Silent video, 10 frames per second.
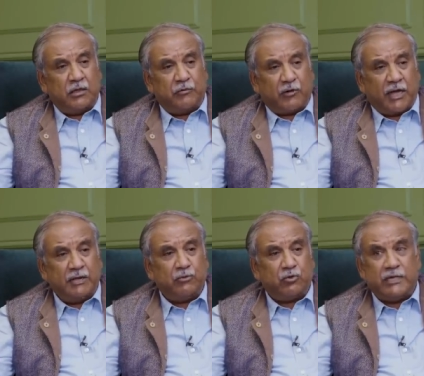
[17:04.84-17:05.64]
if I
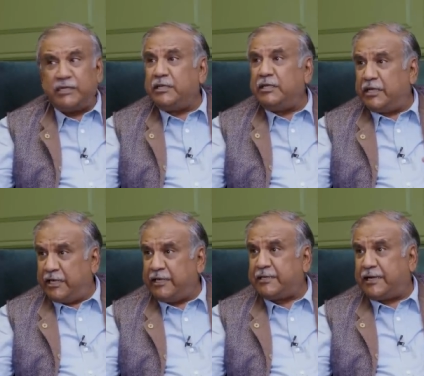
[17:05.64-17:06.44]
am
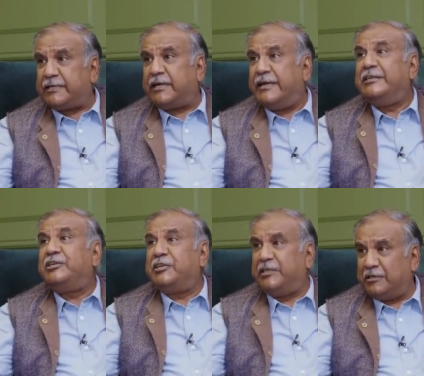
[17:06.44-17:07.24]
28 at
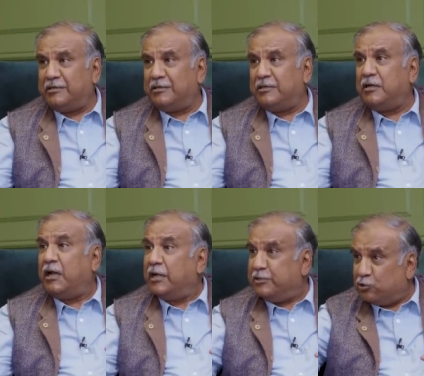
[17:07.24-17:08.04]
entry
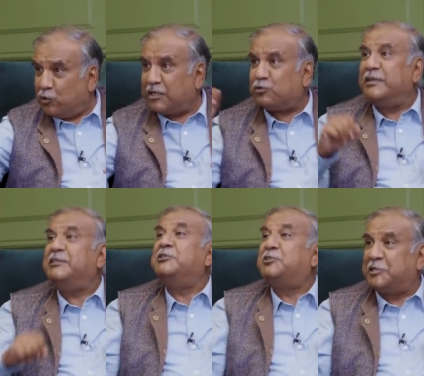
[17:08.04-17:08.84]
and you are
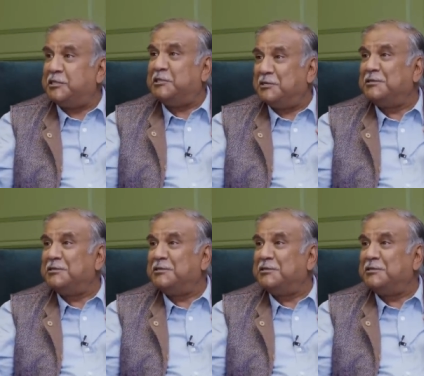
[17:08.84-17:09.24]
23,